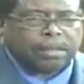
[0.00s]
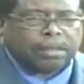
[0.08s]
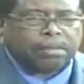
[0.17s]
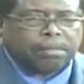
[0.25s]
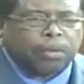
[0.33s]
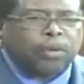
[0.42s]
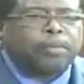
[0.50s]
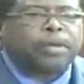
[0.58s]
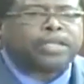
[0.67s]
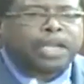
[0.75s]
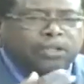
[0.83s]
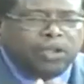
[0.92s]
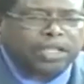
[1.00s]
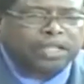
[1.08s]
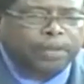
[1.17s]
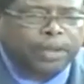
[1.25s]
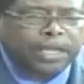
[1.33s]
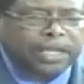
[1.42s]
but we must address
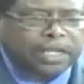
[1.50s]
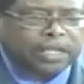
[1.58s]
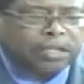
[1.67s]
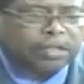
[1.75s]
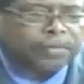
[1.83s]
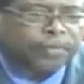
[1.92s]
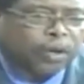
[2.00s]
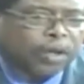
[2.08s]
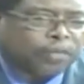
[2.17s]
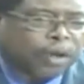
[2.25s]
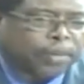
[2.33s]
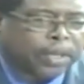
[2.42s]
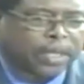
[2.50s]
some of the issues flowing from it.